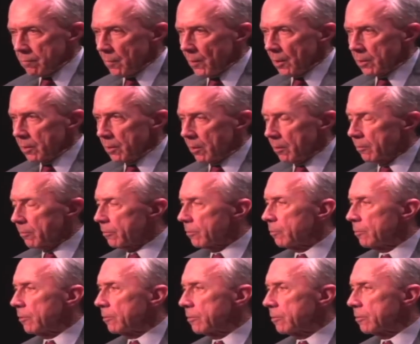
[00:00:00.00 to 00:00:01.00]
Congress
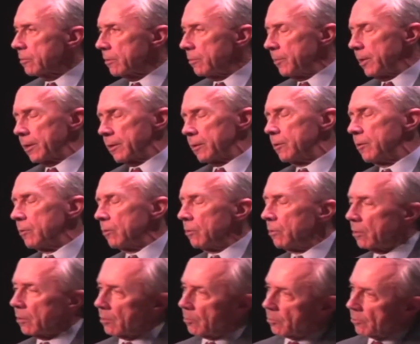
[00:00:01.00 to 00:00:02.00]
shall make no
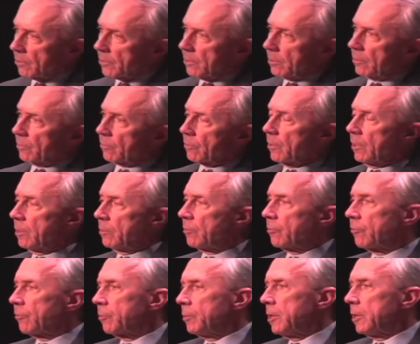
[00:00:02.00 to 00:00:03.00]
law abridging the freedom
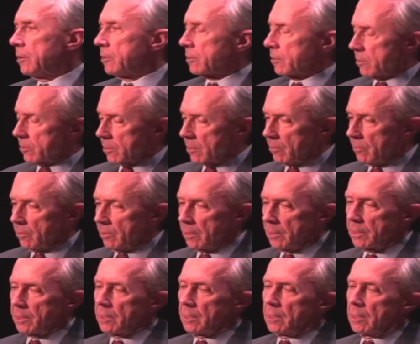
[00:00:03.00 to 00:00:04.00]
of speech and so
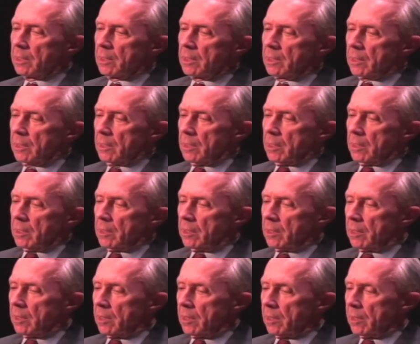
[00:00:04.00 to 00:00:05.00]
on.
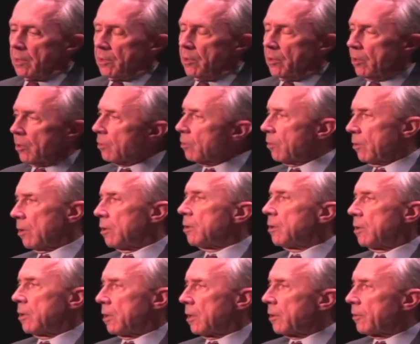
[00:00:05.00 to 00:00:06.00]
No
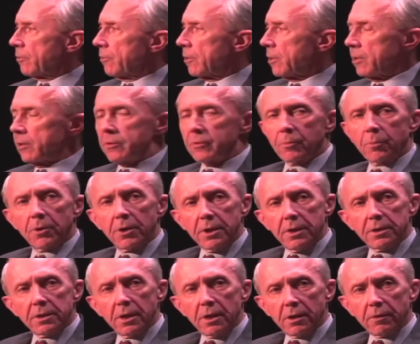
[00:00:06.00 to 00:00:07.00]
law sounds pretty
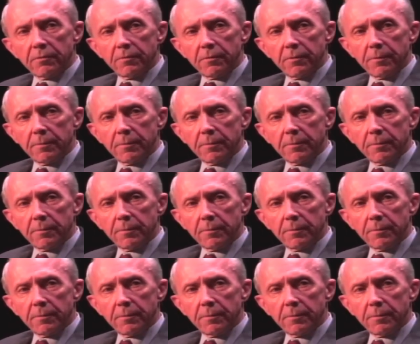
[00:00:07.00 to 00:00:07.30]
tough.